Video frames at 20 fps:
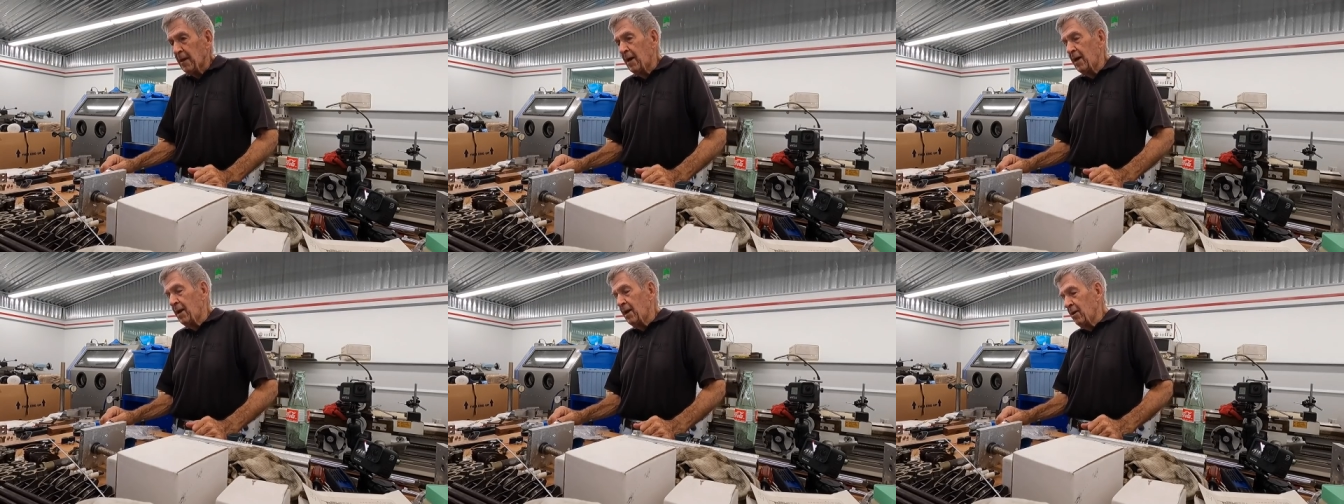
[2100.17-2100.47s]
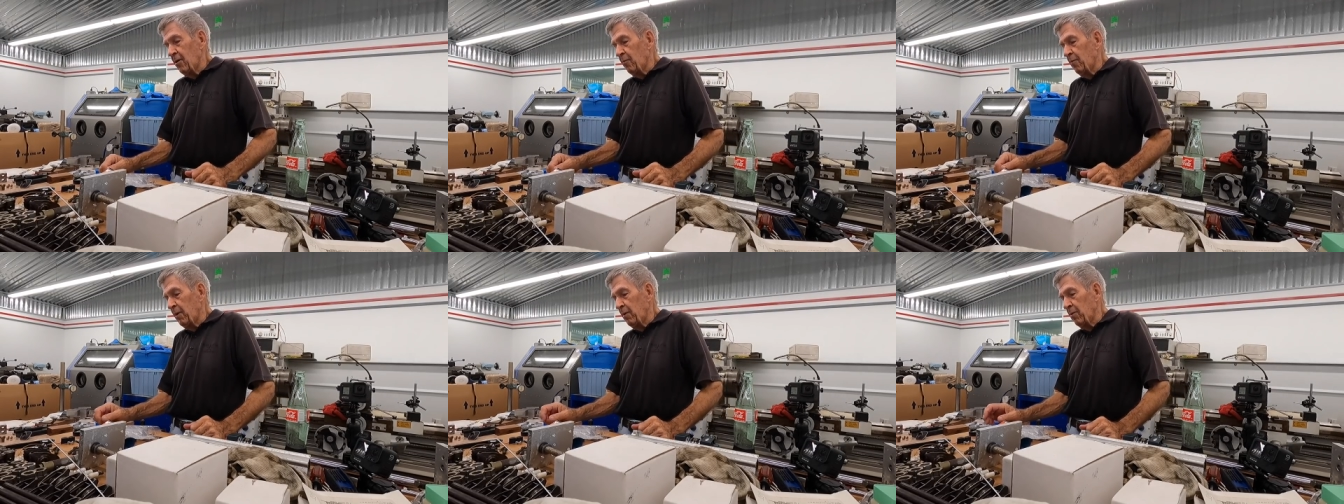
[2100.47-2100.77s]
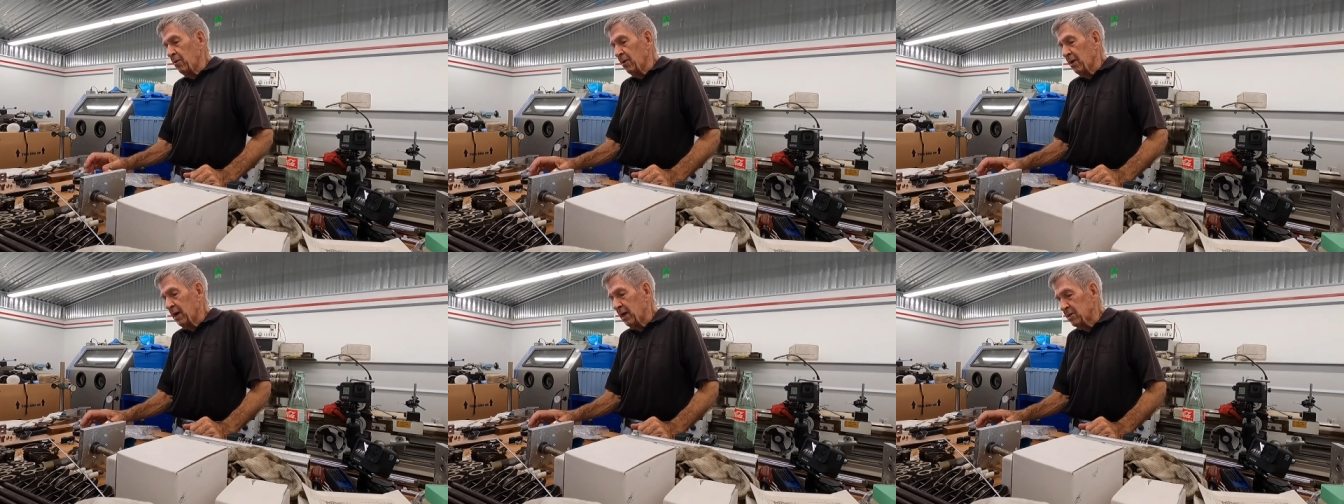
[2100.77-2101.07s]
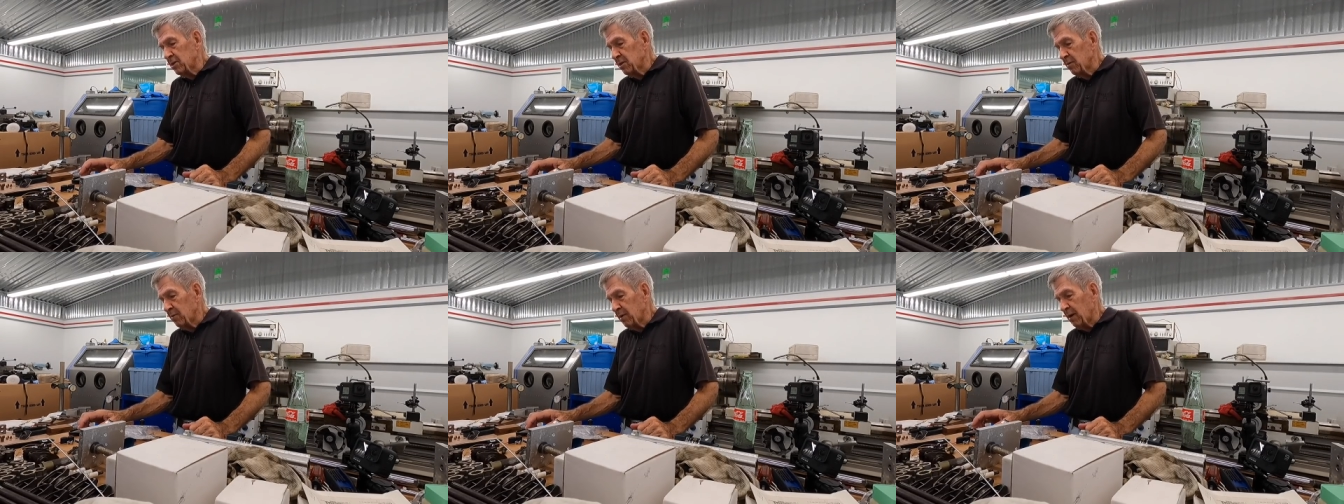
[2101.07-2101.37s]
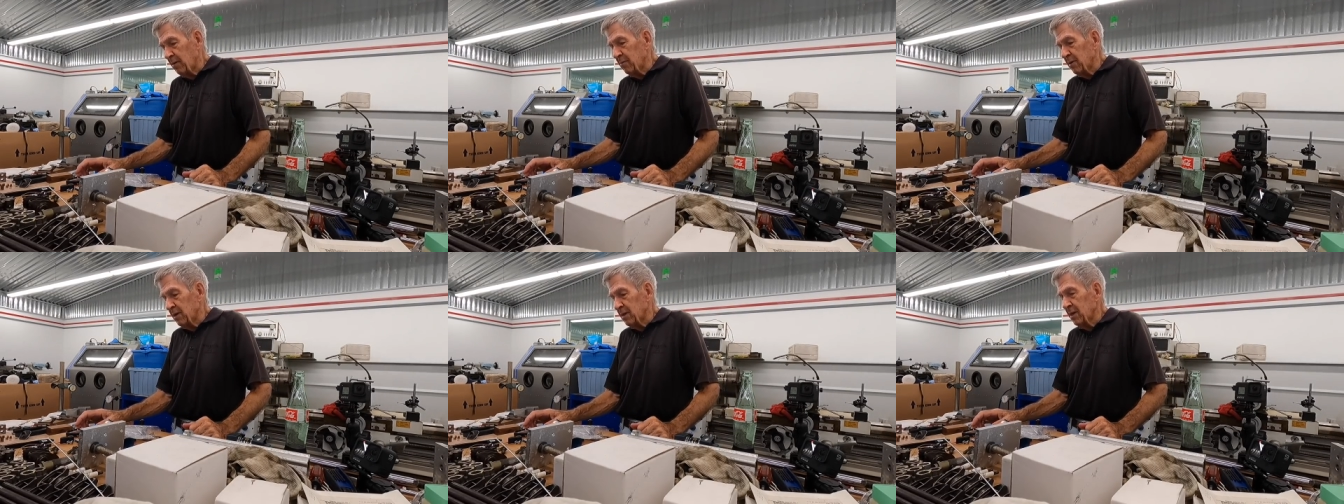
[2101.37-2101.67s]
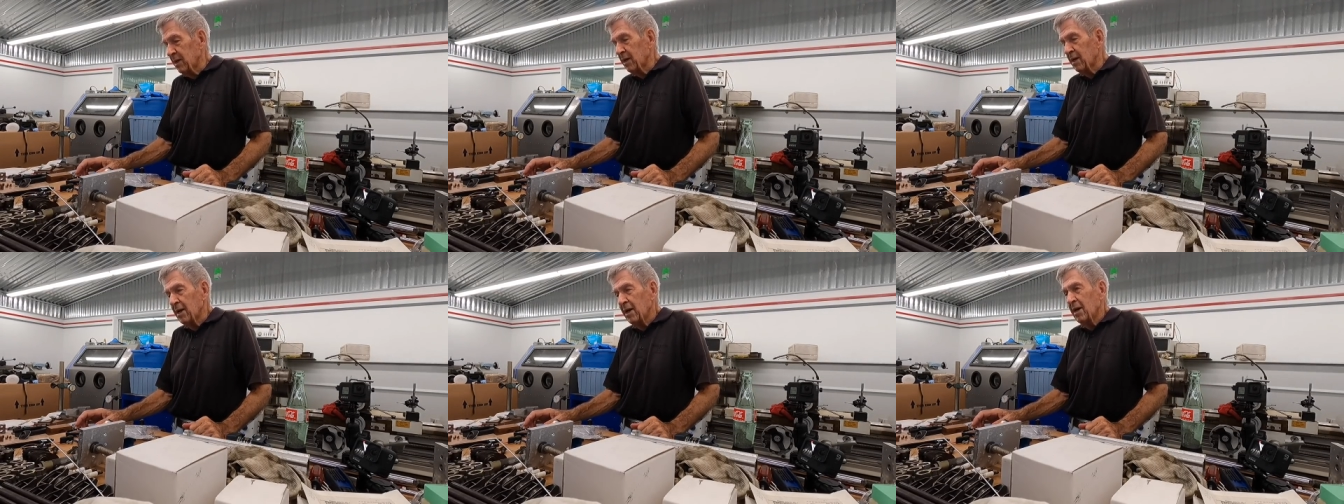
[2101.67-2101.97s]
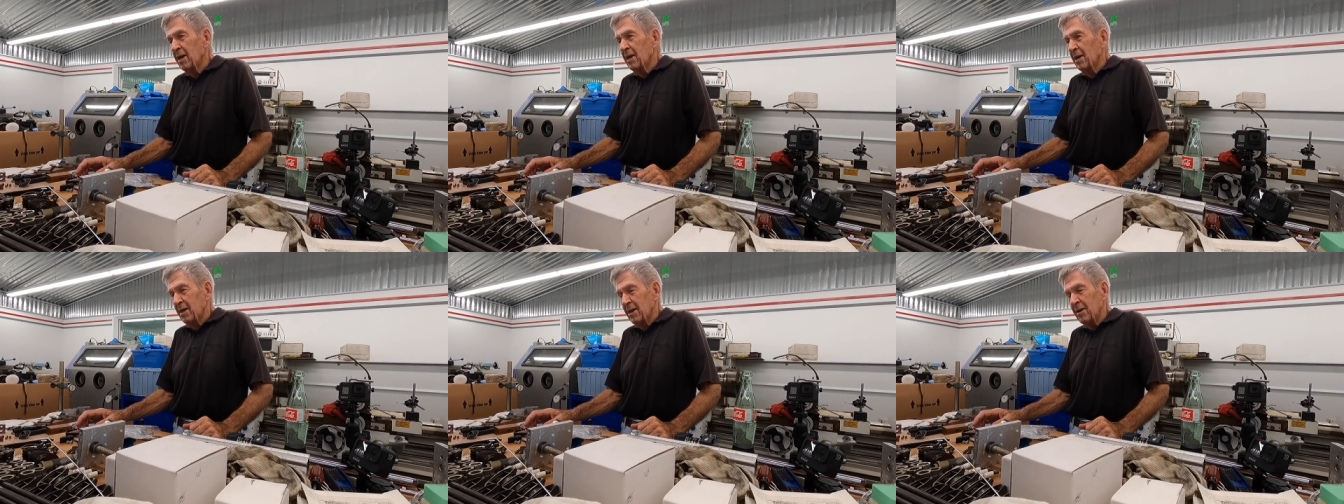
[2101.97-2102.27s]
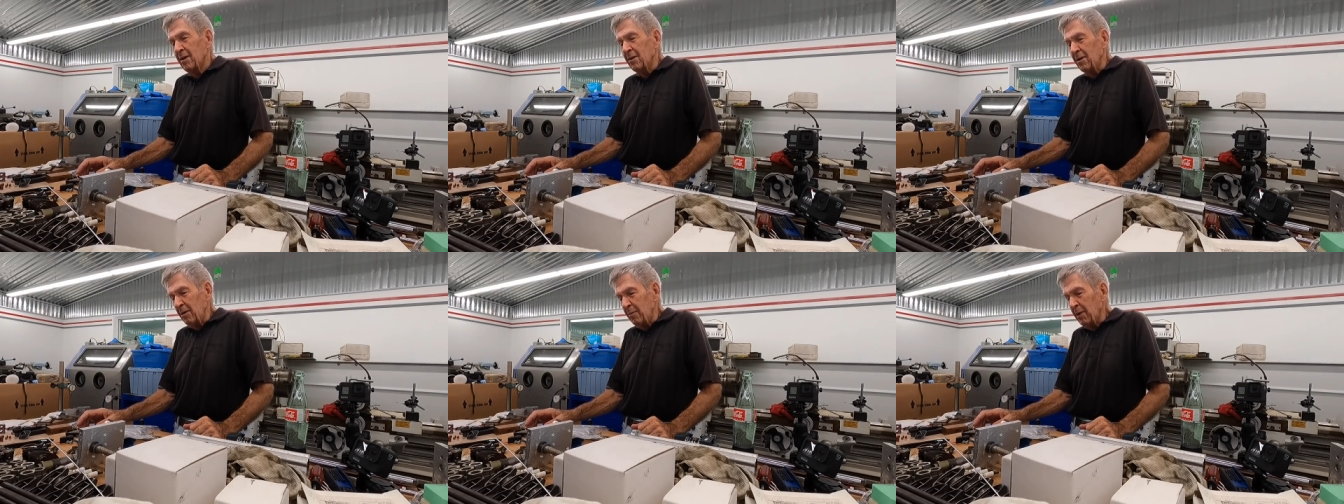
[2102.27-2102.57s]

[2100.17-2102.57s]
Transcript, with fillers: And I know people look at you sometimes and they think, yeah, you're a